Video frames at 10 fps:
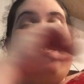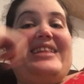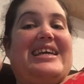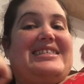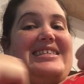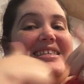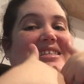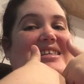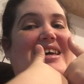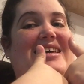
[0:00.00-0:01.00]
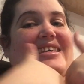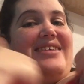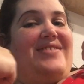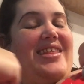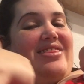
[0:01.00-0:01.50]
you liked it,
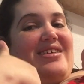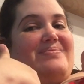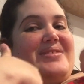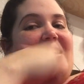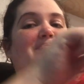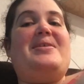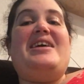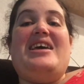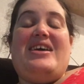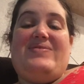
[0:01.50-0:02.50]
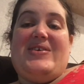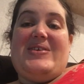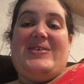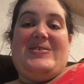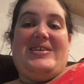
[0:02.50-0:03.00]
give it a thumbs up. If you're
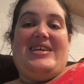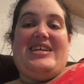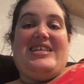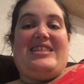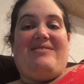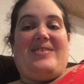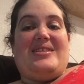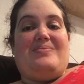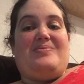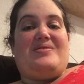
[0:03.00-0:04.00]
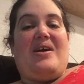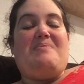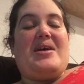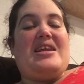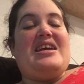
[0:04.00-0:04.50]
new here, hit that red
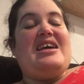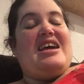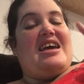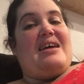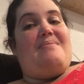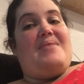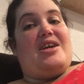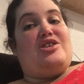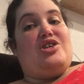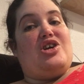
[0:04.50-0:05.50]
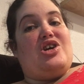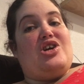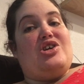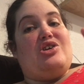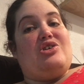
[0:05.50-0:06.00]
subscribe button and make sure
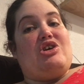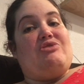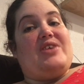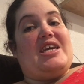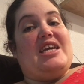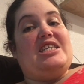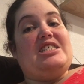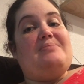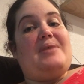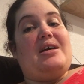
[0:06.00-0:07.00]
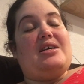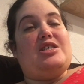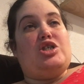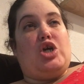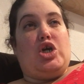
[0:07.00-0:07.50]
your notification bell
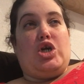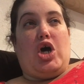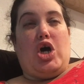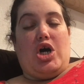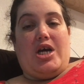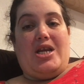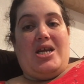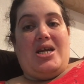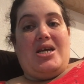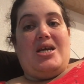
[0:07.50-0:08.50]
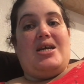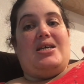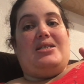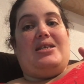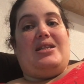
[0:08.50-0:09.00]
is turned on
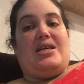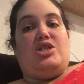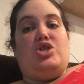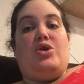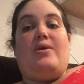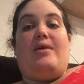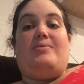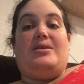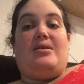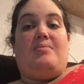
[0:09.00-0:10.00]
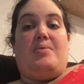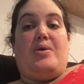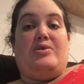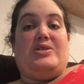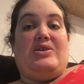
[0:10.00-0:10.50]
to let you know every time I
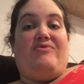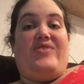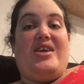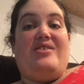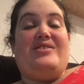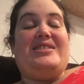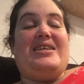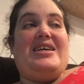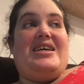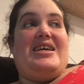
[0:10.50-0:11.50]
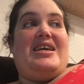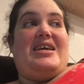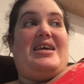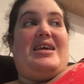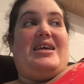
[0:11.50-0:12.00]
post new videos.
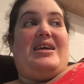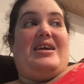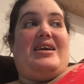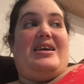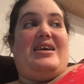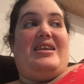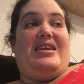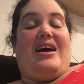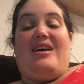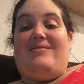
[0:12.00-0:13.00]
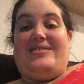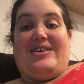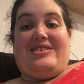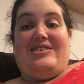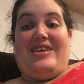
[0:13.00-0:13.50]
And I will
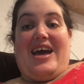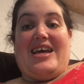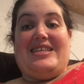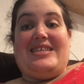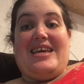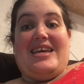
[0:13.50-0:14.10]
talk to you guys